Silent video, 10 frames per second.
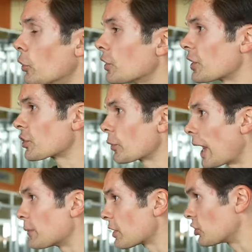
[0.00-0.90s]
you could
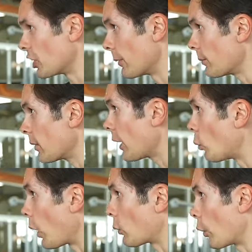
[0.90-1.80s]
describe this gym in
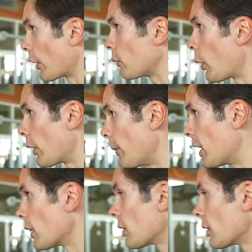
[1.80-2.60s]
one word, what would it be?